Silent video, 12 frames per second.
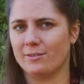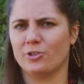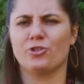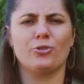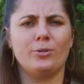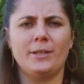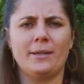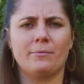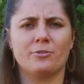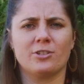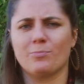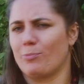Surely it
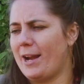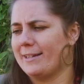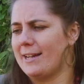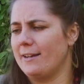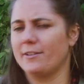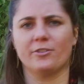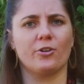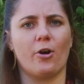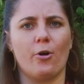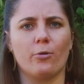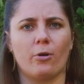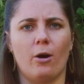would just break down in your
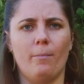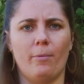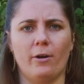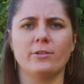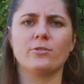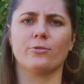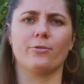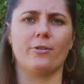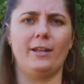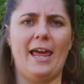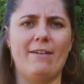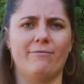home compost or
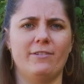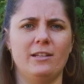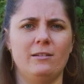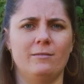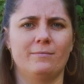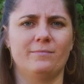the landfill?